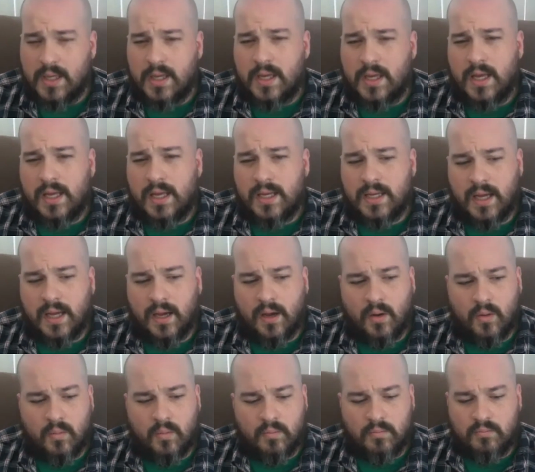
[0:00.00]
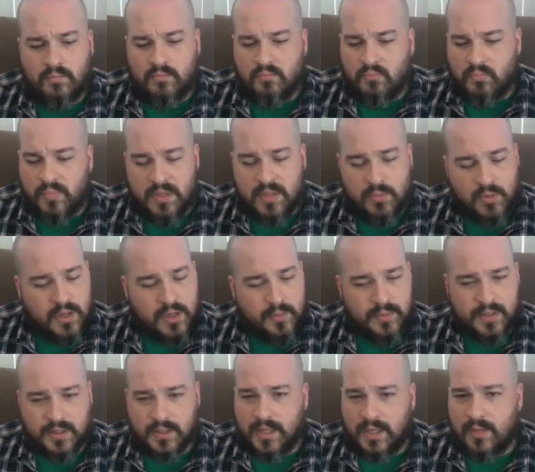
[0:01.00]
and how people
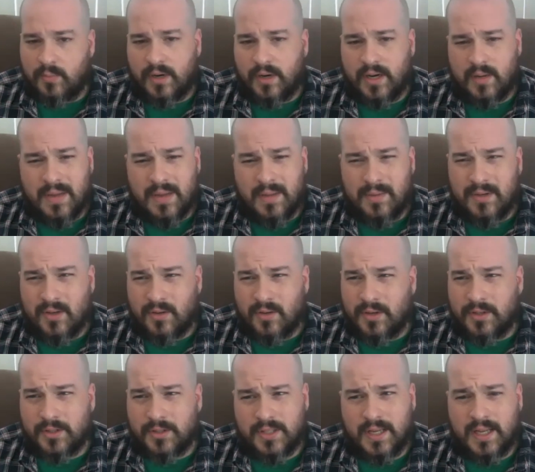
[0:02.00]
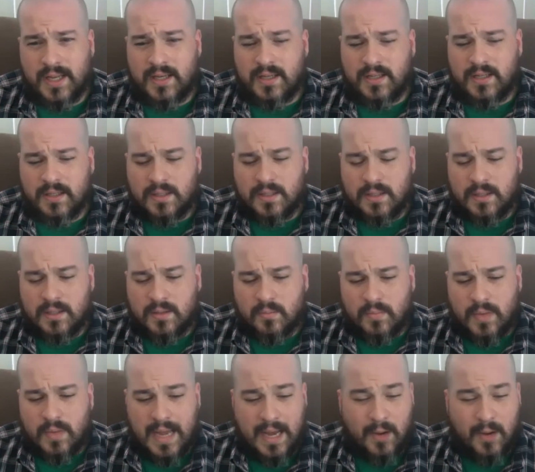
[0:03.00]
come to the library and maybe don't understand
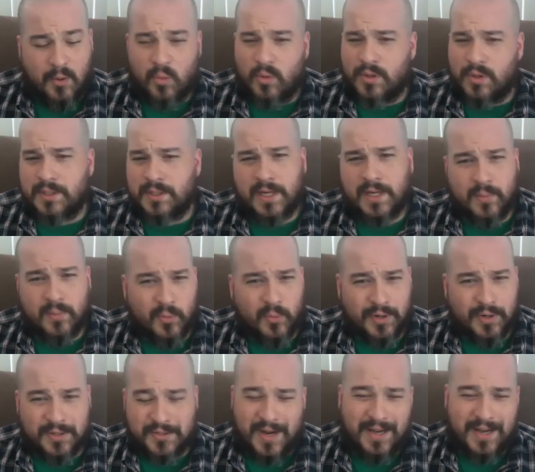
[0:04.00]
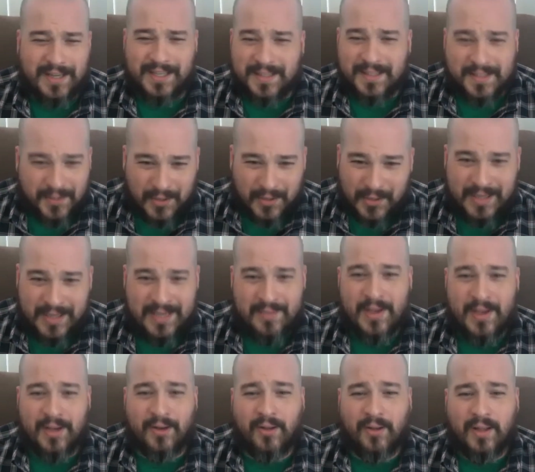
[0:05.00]
how a Word document works or how to get into their
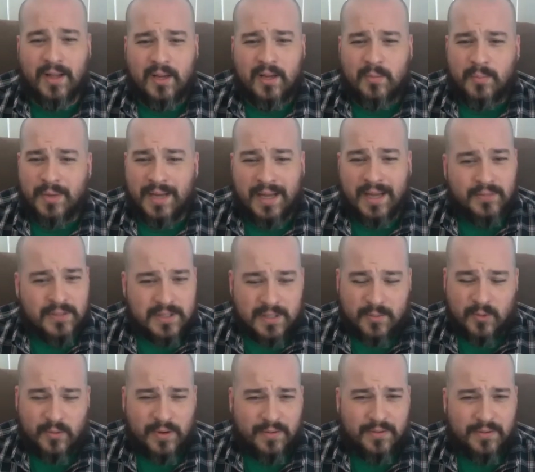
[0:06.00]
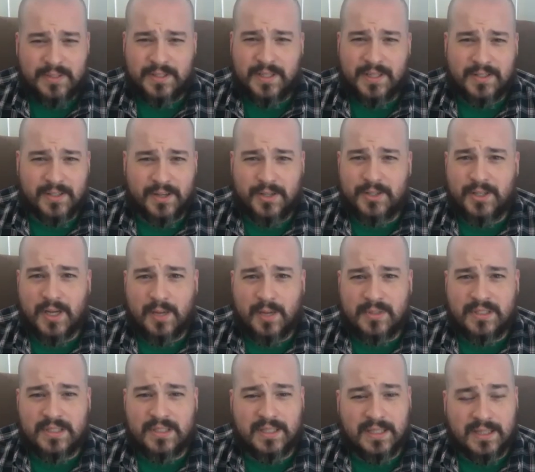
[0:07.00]
email. But half the time at Reference Desk, our job
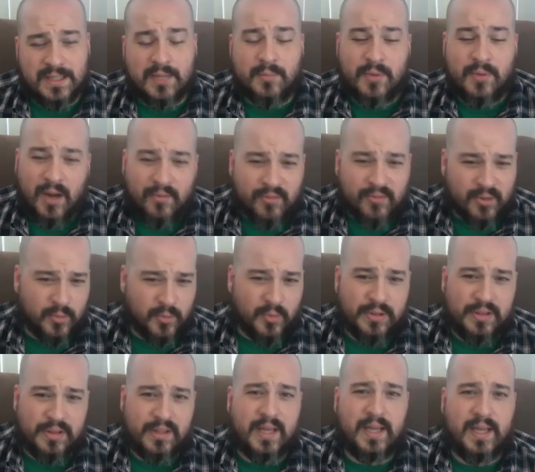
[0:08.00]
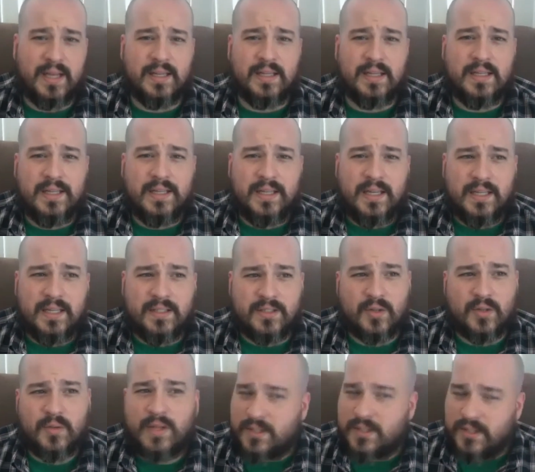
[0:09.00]
is to get them comfortable with that. And
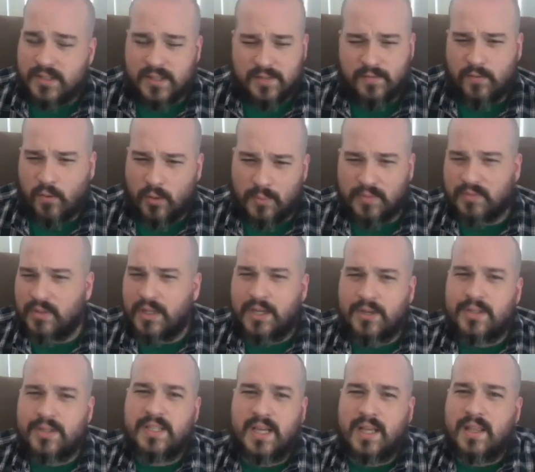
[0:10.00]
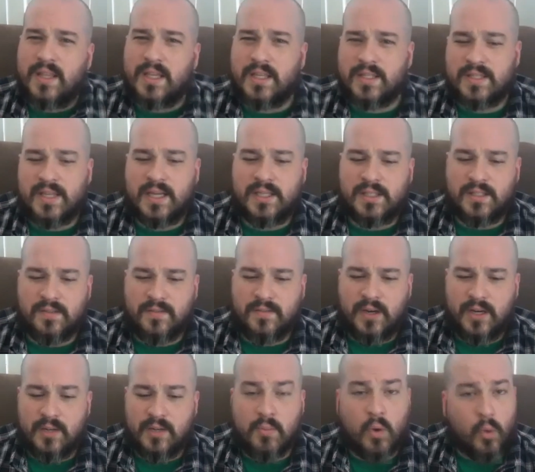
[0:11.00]
so that's just a form of literacy I think is actually
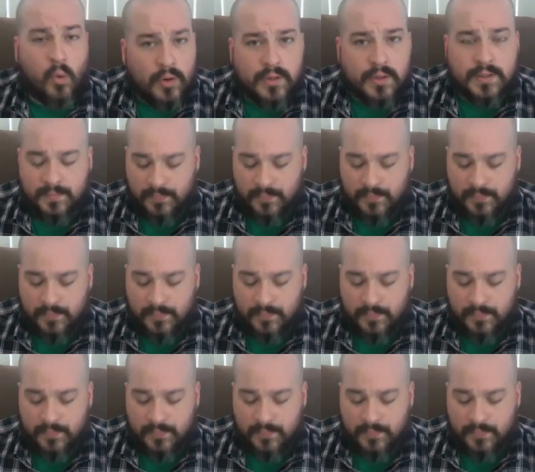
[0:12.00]
very important.